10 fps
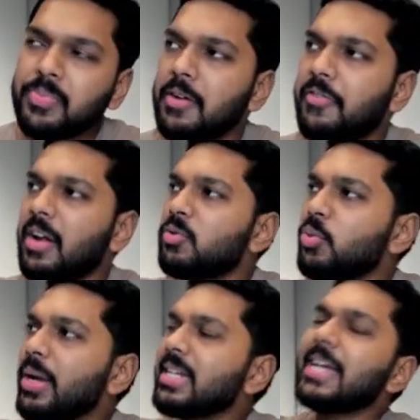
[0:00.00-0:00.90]
from
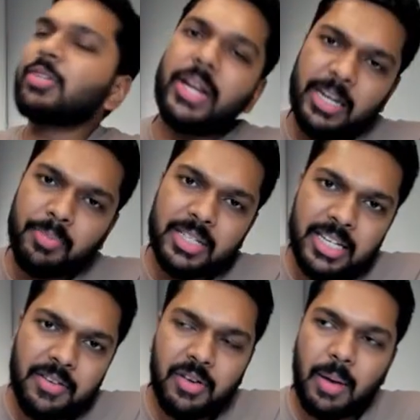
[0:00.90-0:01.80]
28 to
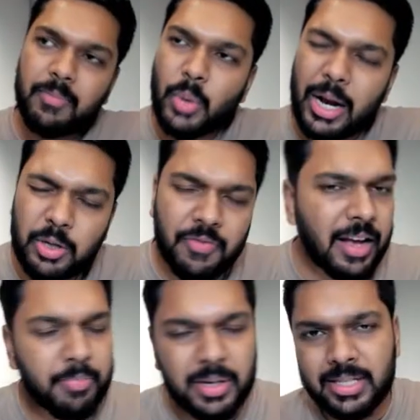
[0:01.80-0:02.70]
18%, from 12 to
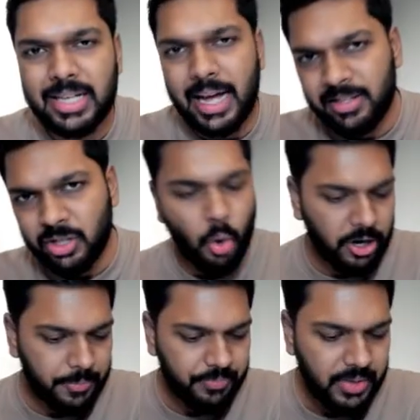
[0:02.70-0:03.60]
5%, and so on.